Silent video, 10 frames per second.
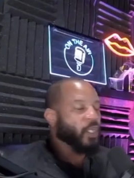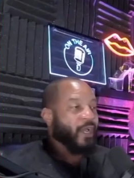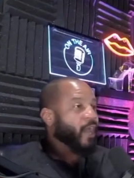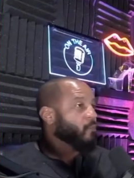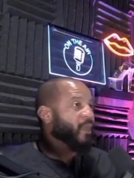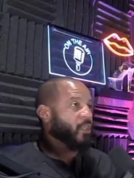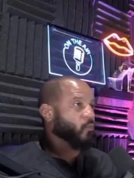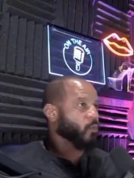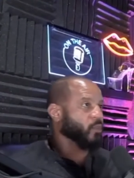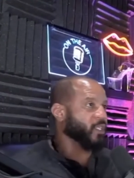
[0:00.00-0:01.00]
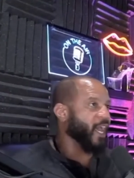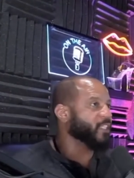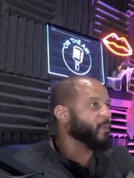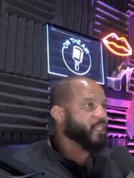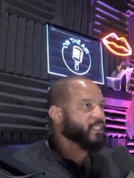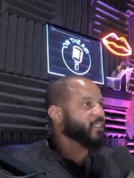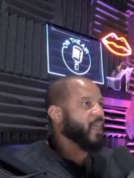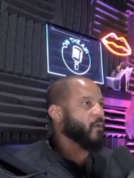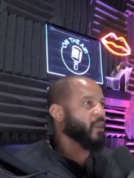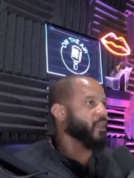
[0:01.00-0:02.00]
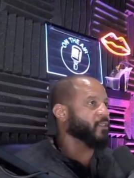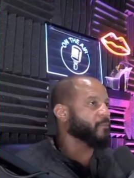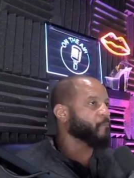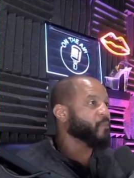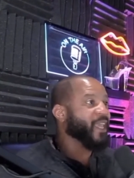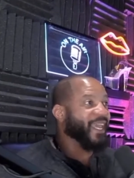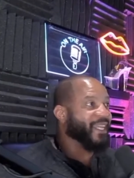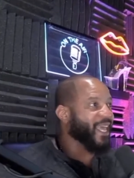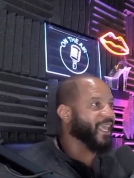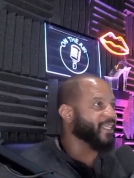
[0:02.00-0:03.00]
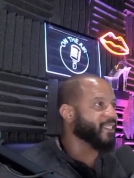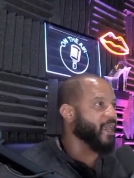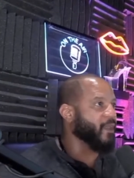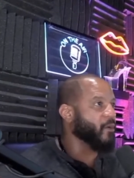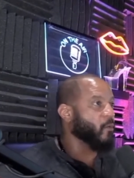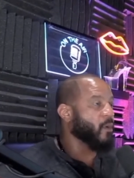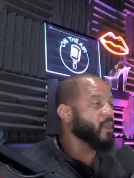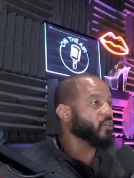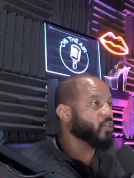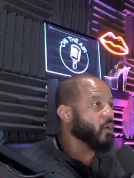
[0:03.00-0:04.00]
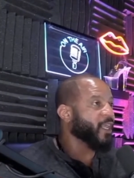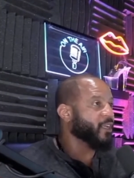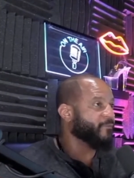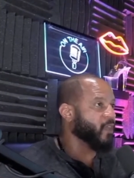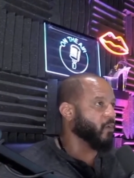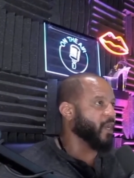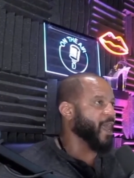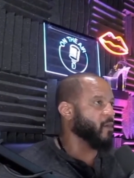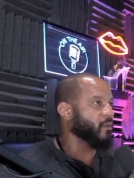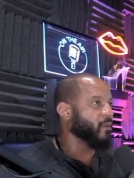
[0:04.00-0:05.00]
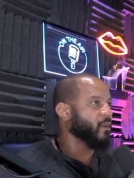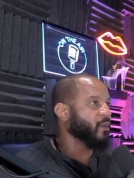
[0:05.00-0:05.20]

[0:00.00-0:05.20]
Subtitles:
Look, I don't make the rules, guys, but this is how it is. And like I said, women are starting to figure it out.